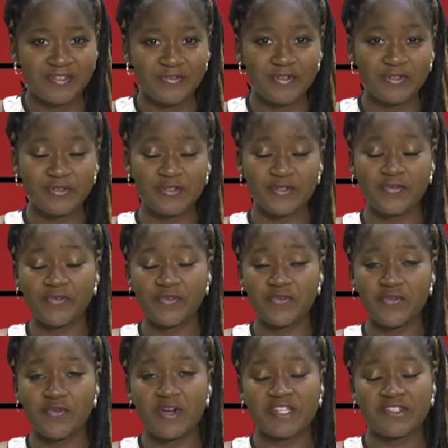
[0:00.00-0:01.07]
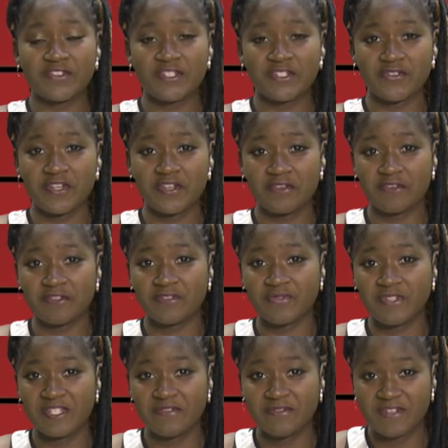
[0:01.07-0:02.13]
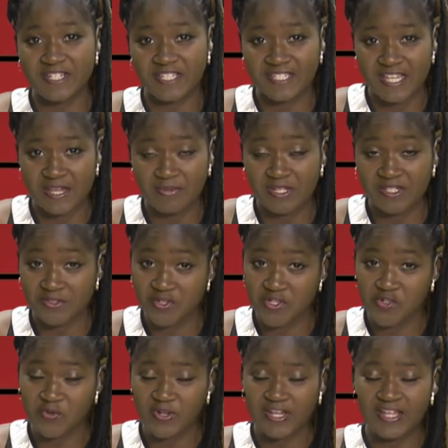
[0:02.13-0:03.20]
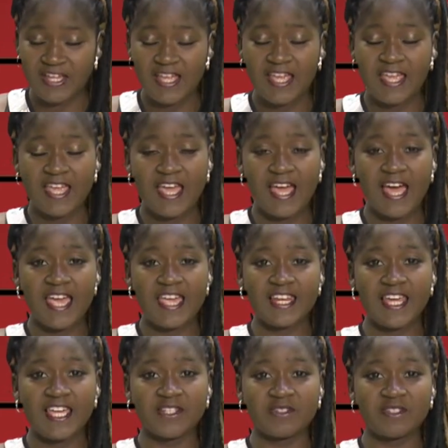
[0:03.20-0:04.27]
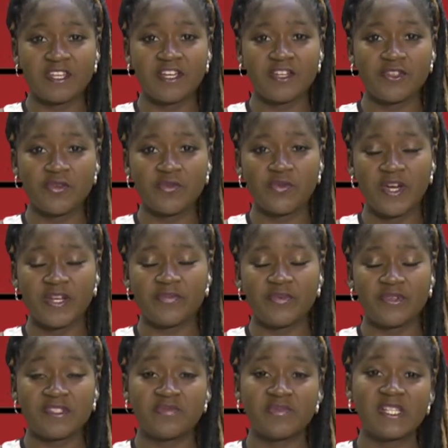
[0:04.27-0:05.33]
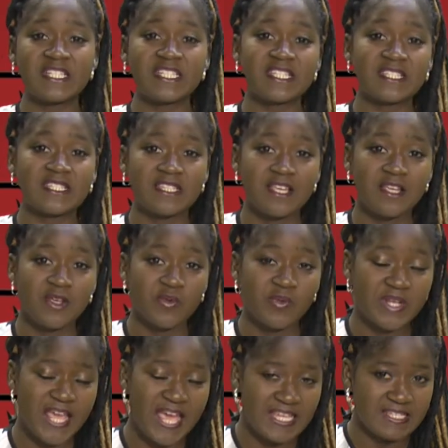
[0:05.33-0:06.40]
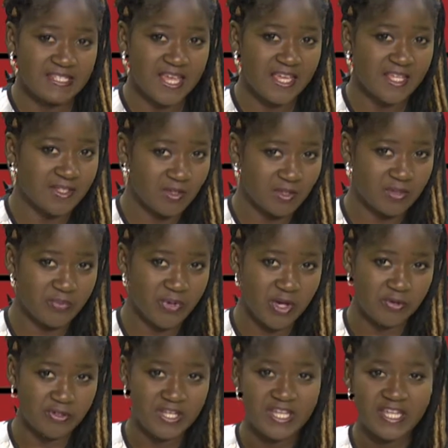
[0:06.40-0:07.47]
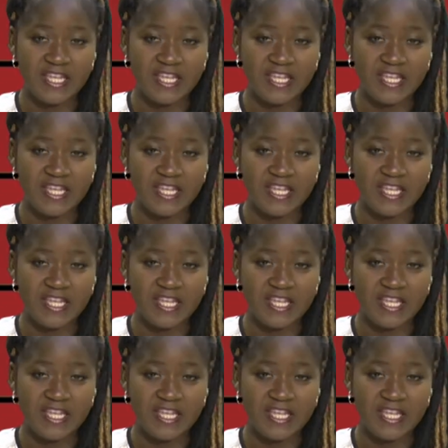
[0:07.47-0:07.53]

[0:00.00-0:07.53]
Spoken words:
For those of you who are just joining us for the first time, as usual, I like to tell you what Possibilities with Esther is all about.